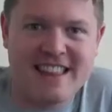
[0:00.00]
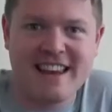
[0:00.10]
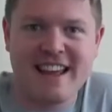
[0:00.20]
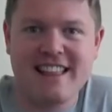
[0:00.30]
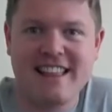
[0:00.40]

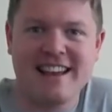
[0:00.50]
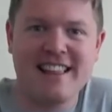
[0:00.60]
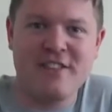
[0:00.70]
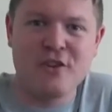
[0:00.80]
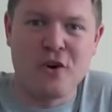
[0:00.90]
internet,
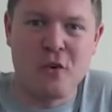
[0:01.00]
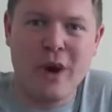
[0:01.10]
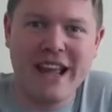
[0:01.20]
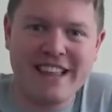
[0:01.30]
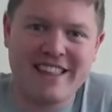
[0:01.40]
let's talk
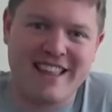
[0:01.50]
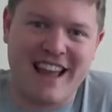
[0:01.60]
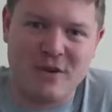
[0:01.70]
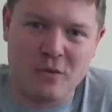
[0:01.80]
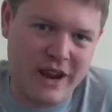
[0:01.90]
wings
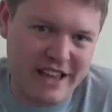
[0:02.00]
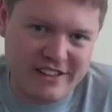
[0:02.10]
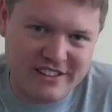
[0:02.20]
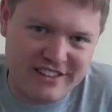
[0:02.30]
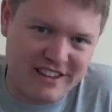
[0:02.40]
and
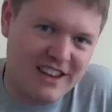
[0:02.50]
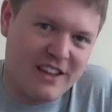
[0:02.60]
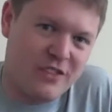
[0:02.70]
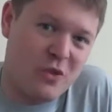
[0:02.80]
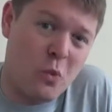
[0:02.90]
wheels.
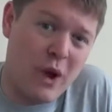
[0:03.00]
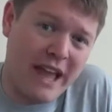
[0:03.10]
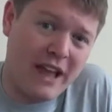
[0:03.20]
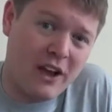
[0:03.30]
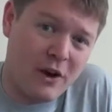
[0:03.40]
The wing